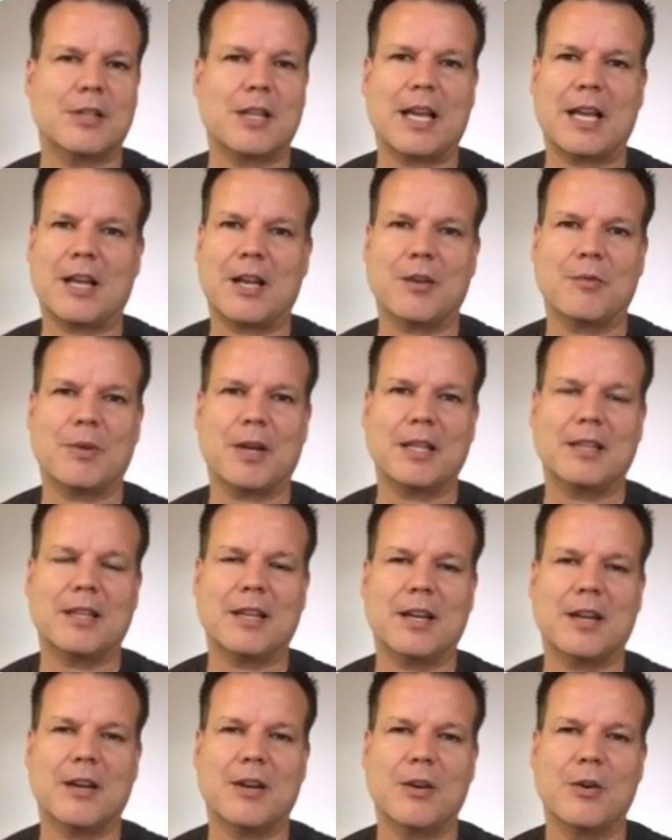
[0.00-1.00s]
icon right
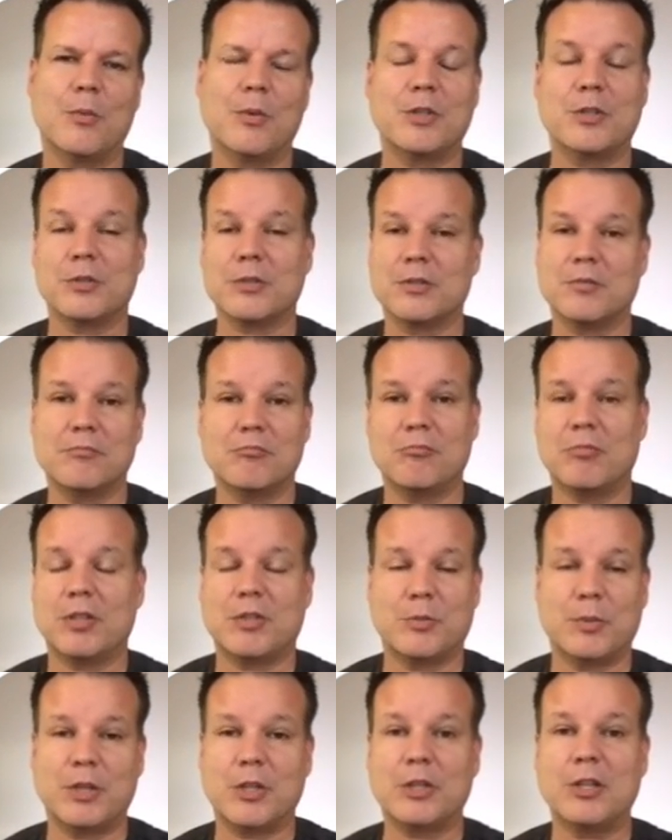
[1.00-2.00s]
there, which
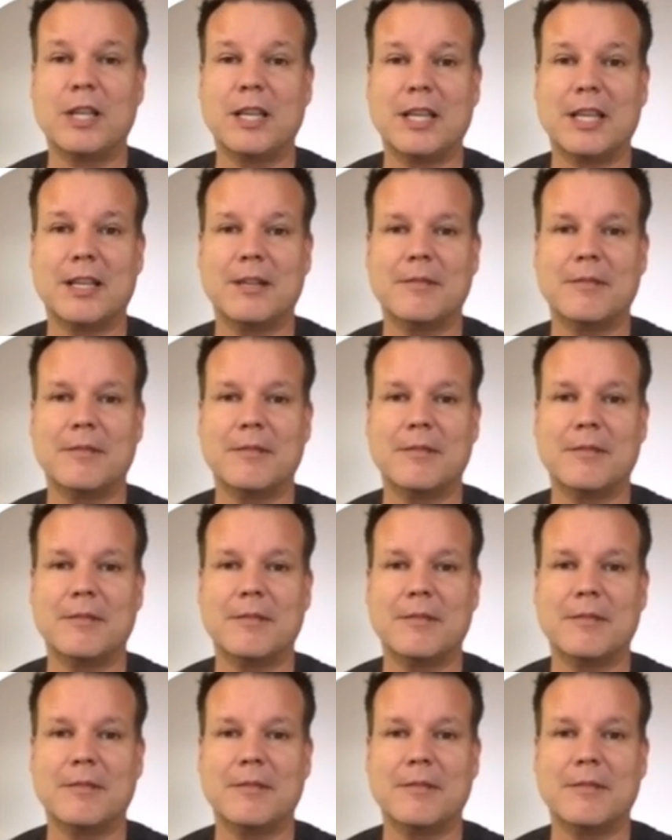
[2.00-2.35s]
when you click it,